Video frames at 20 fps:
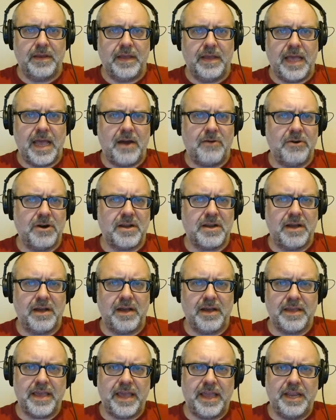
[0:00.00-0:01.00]
"Our
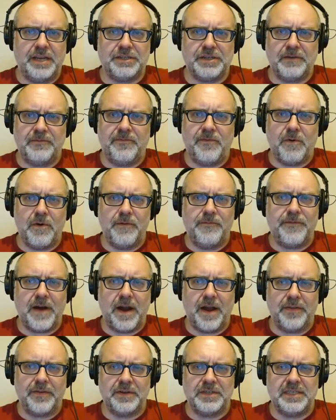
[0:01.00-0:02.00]
Caucasian
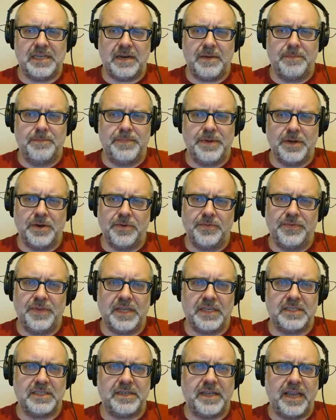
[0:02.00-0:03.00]
forefathers didn't build
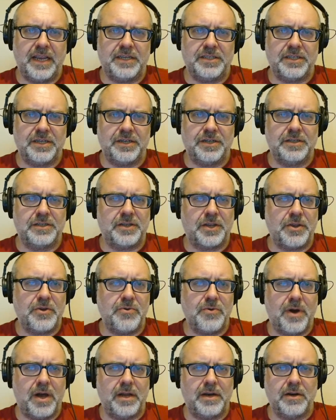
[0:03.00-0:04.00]
this nation so
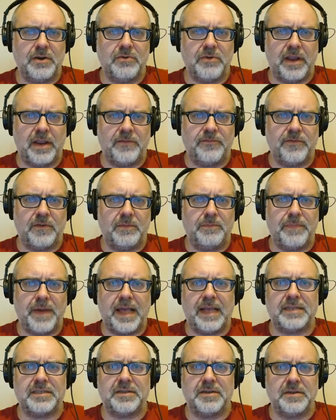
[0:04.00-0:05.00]
you ungrateful
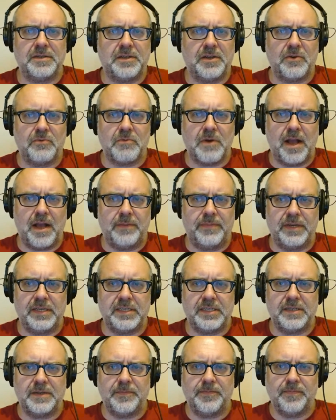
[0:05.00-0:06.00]
bastards could rob us.